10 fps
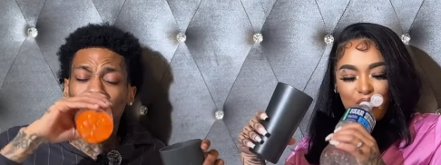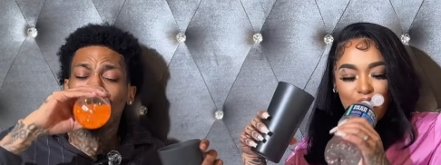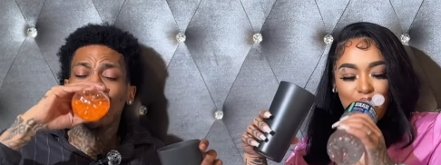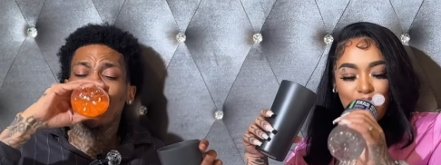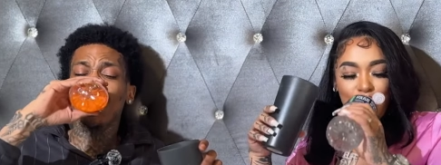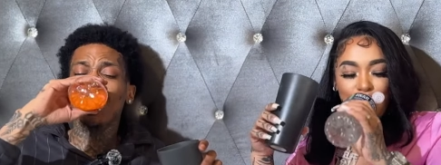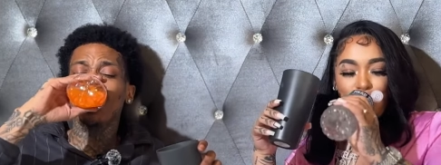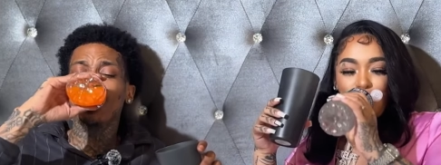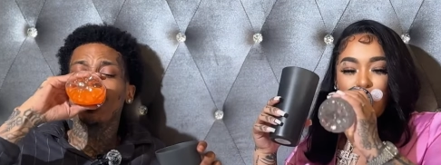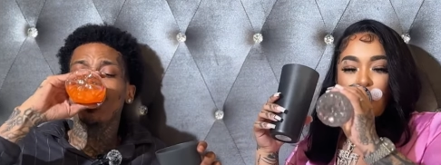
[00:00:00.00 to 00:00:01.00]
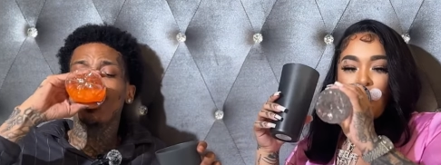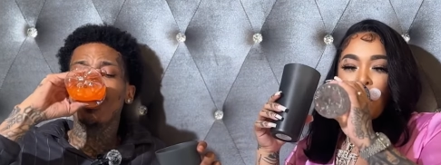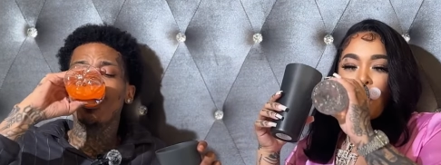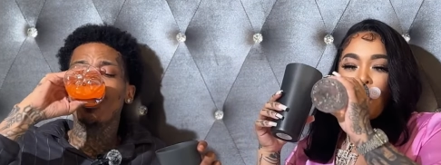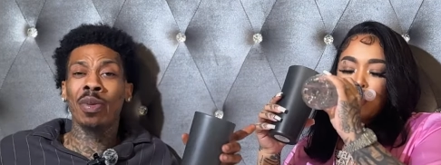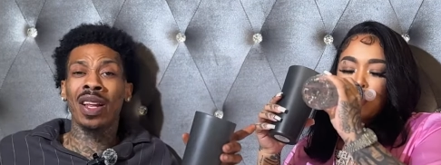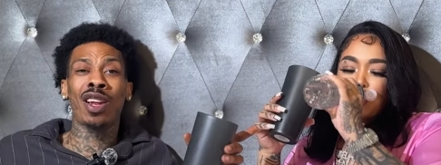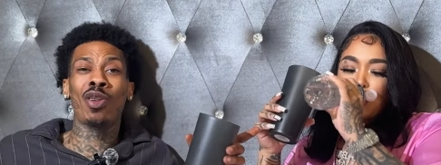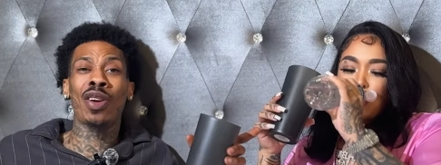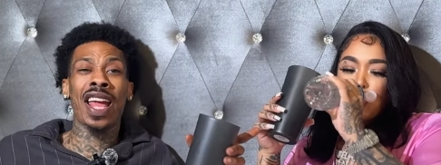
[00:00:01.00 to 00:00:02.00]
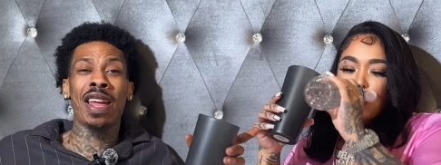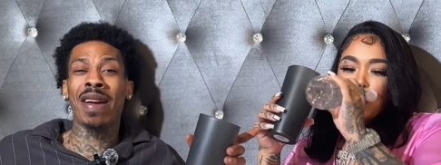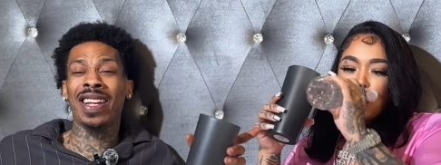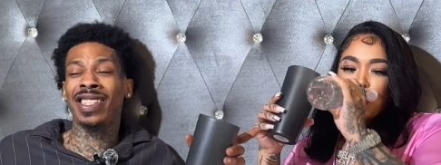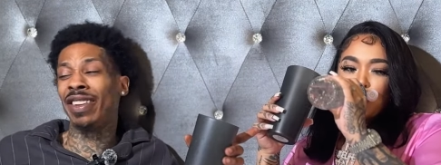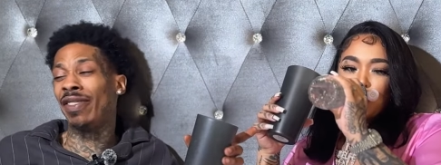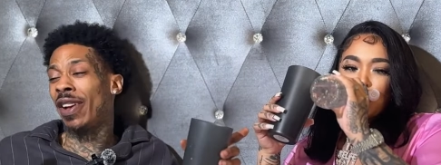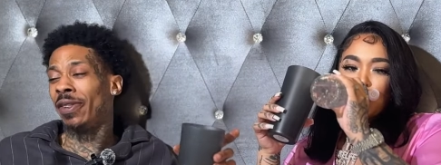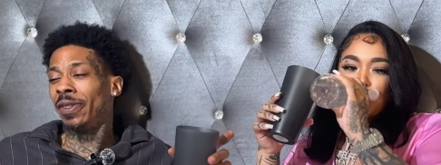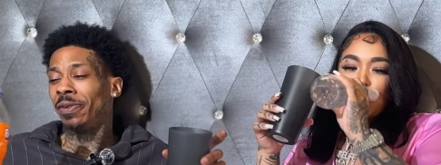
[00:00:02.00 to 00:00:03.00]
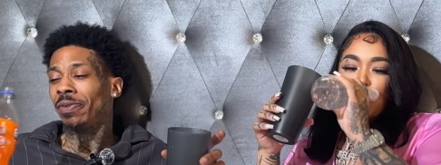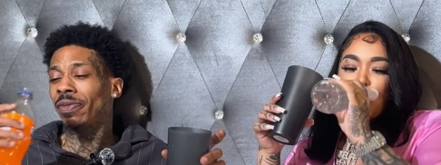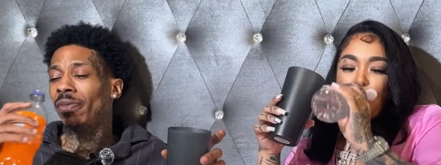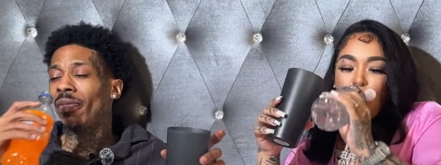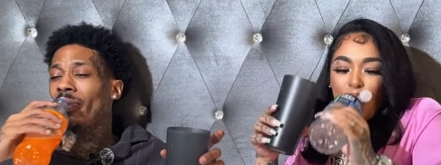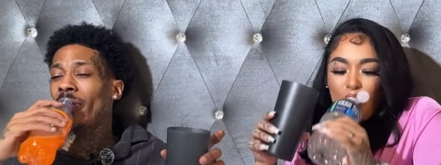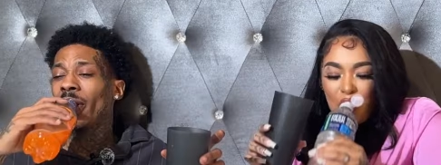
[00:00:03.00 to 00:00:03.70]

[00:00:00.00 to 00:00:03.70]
Speaker 1: It's gonna be a long game. I can see it now. I